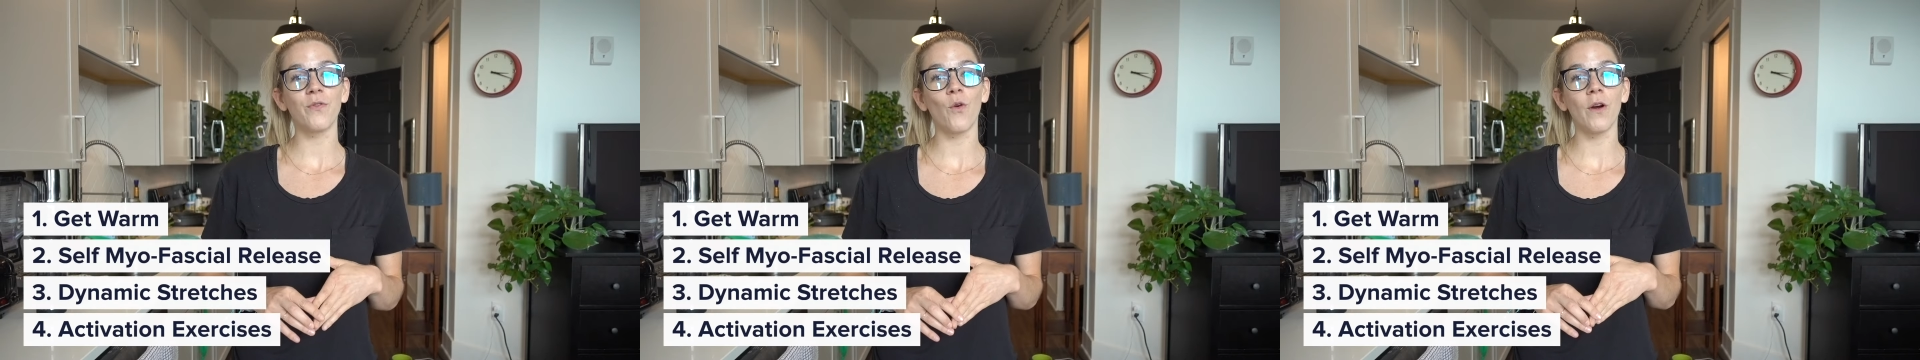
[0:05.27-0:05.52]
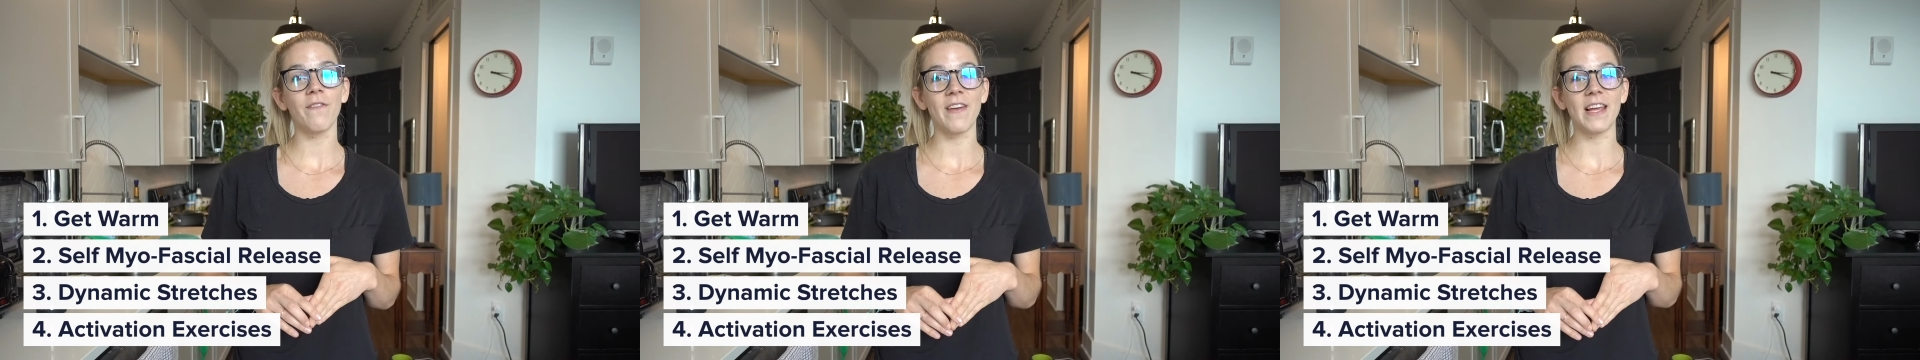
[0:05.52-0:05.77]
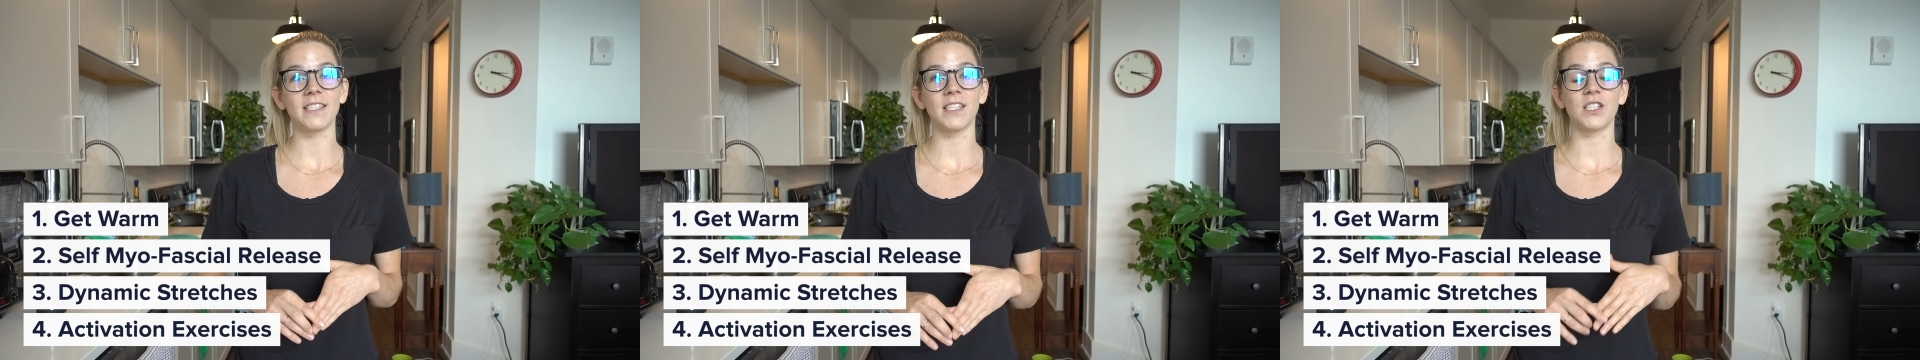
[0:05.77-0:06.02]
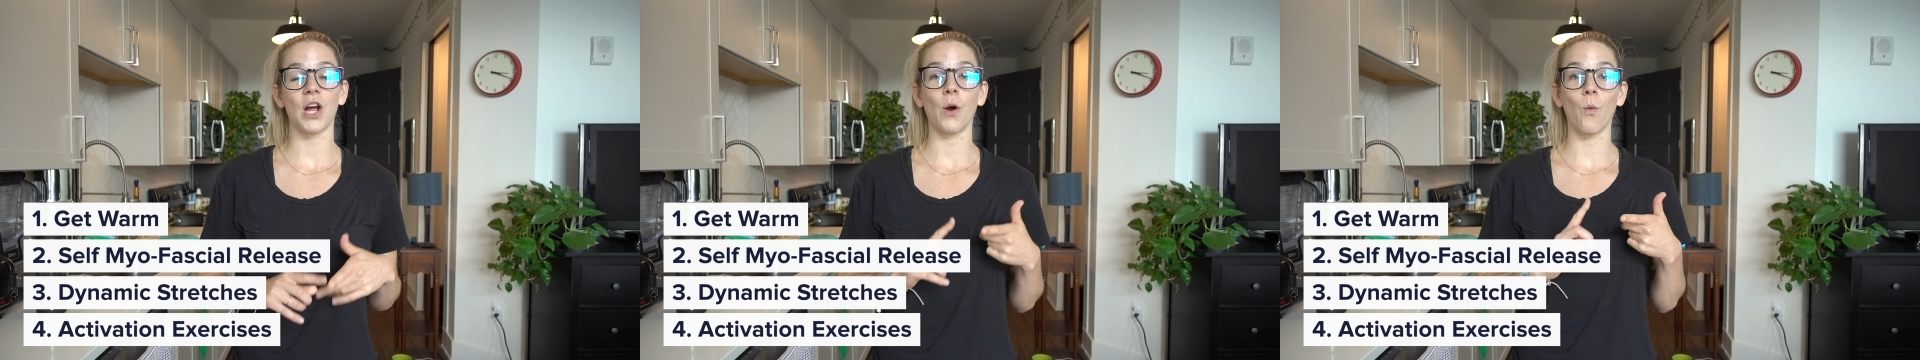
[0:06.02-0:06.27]
4
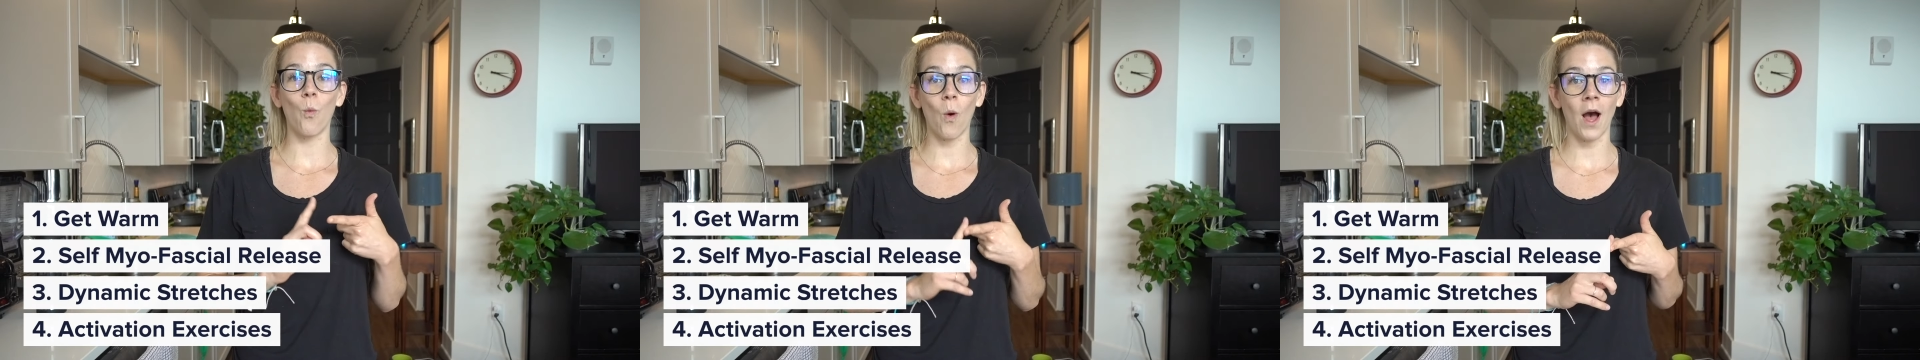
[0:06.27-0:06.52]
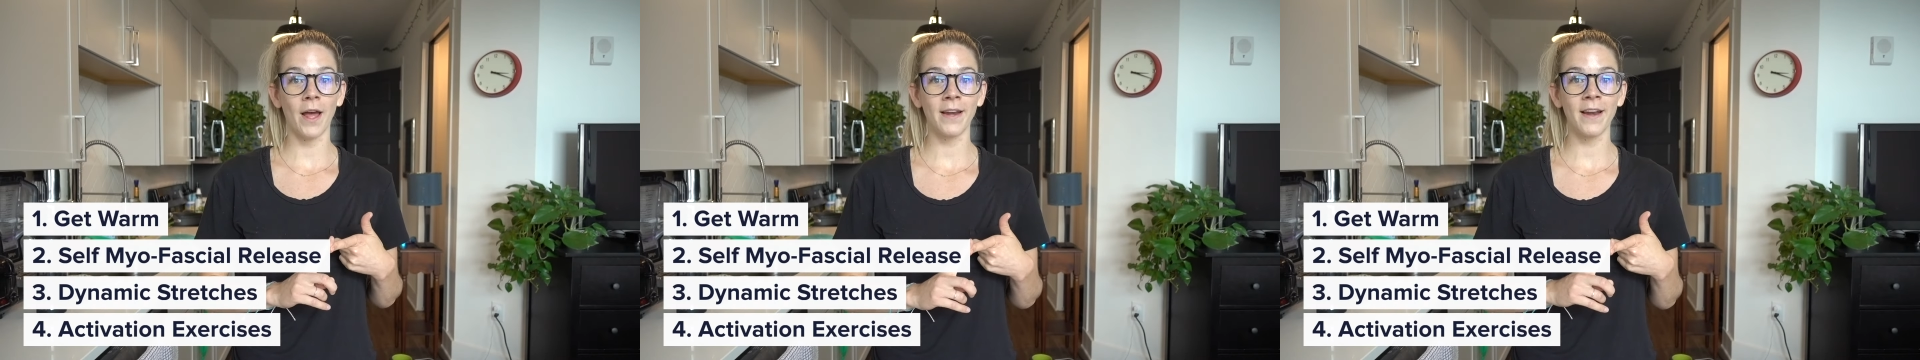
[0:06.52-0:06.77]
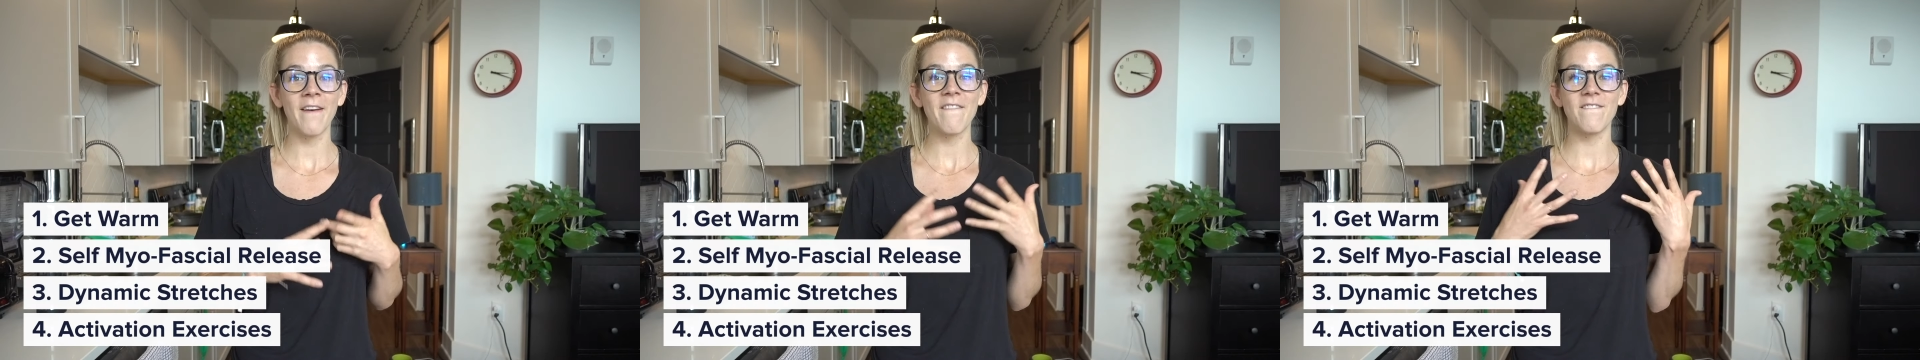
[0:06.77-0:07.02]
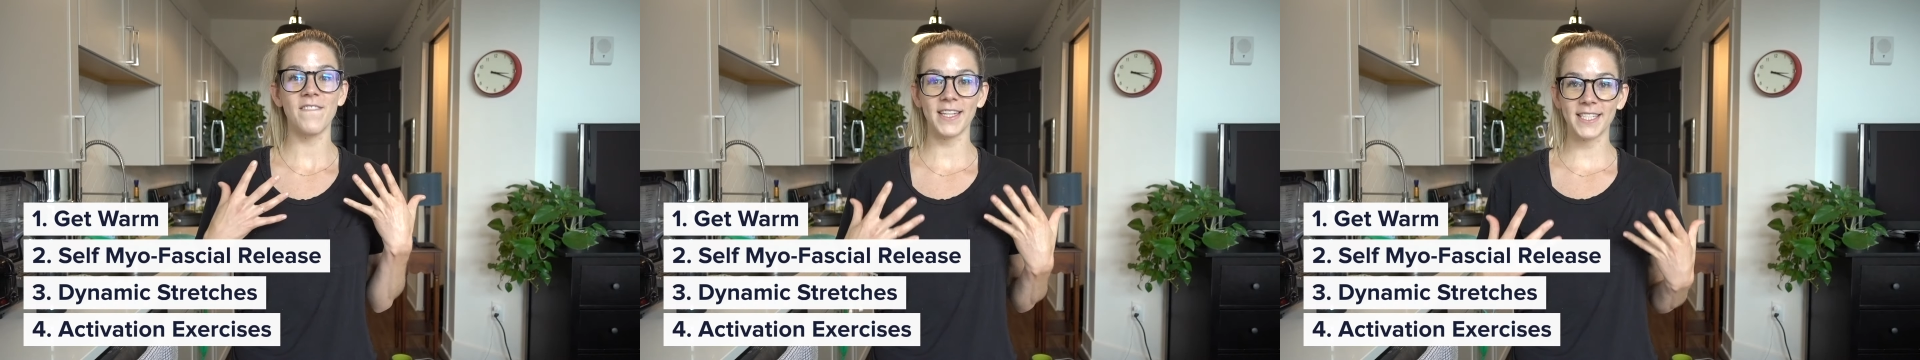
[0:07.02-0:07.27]
phases are 1,
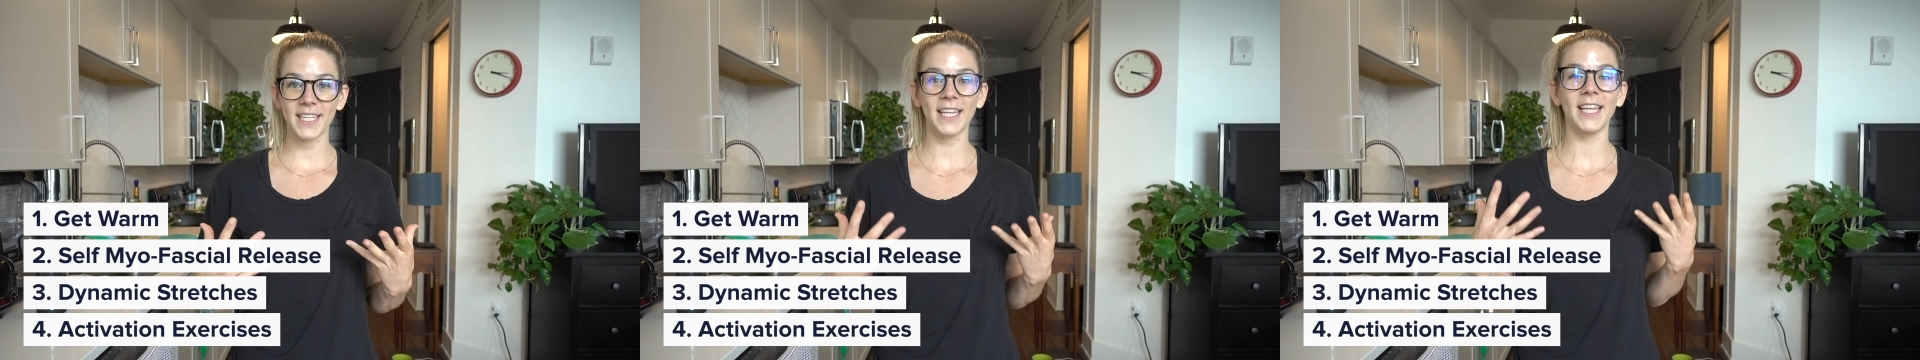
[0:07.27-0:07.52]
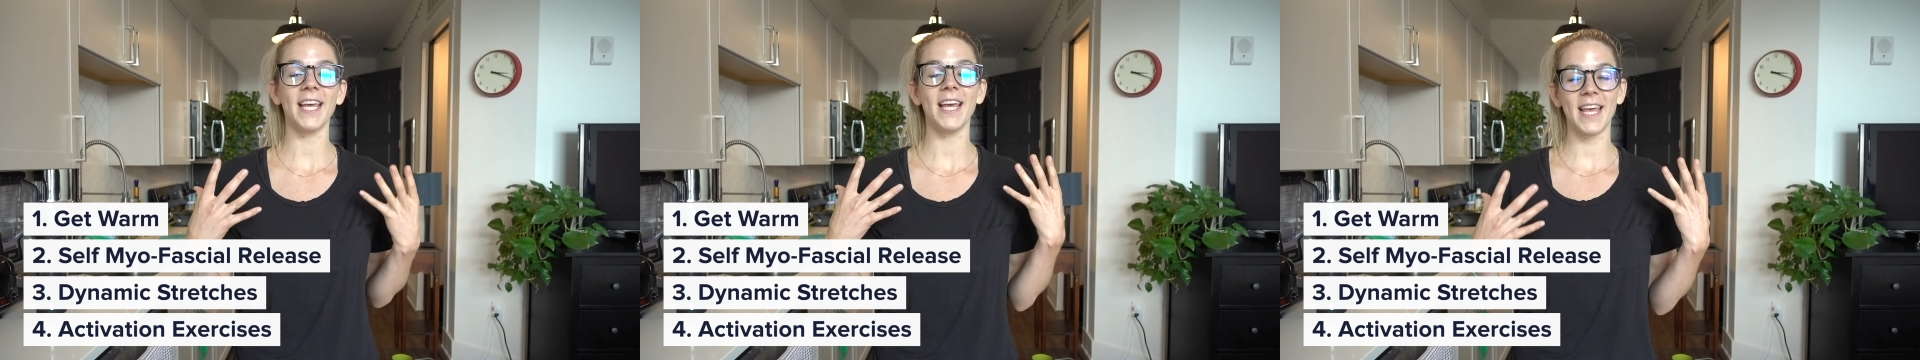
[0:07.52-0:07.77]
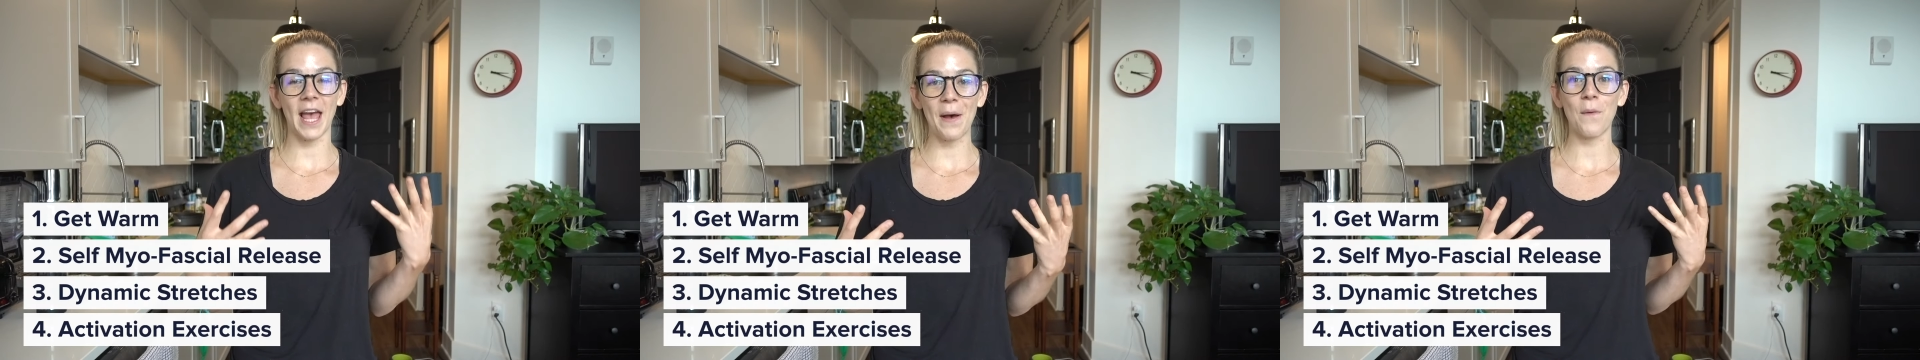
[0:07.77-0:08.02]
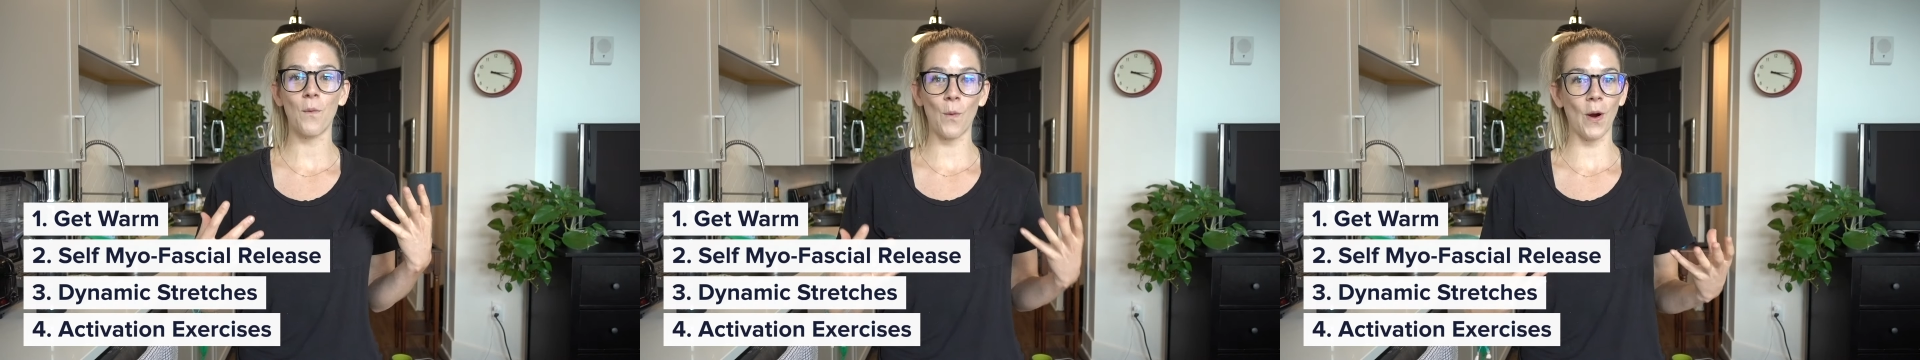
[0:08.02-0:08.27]
physically
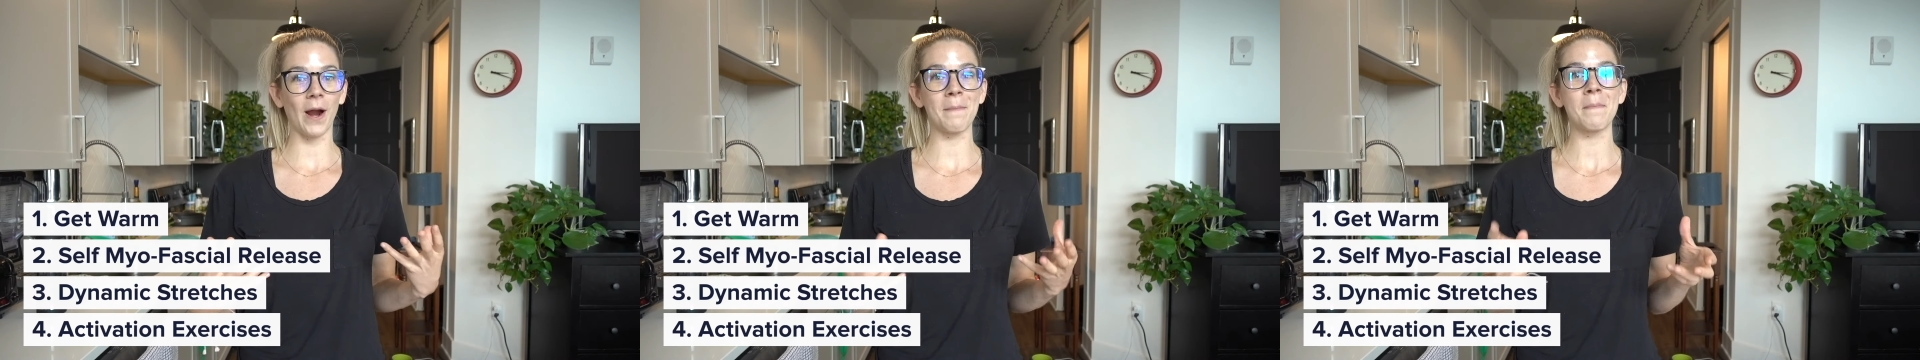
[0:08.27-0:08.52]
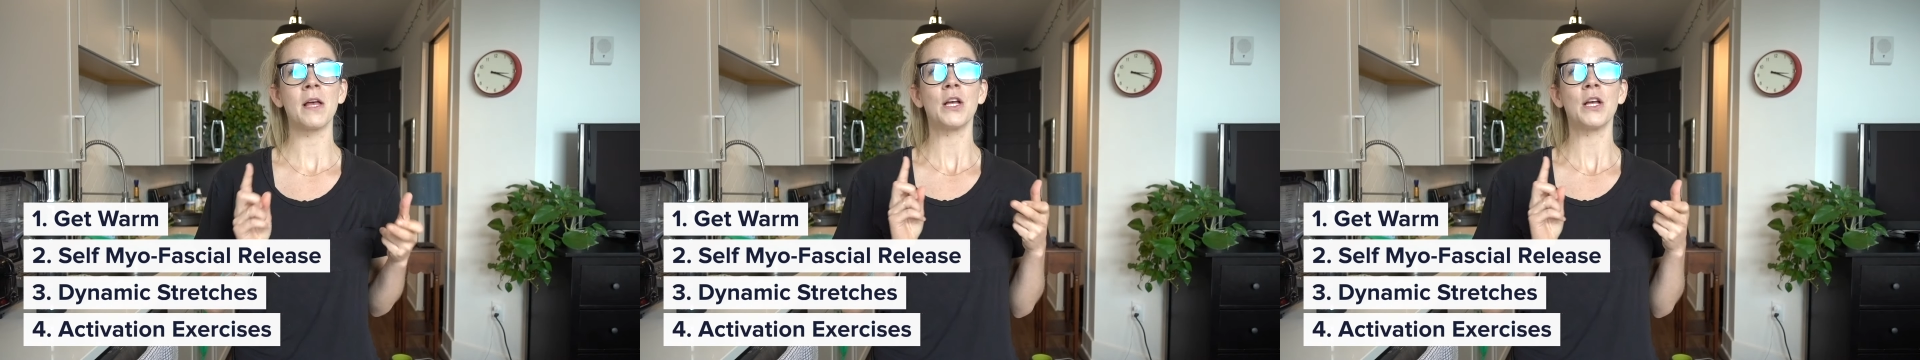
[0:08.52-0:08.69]
get warm,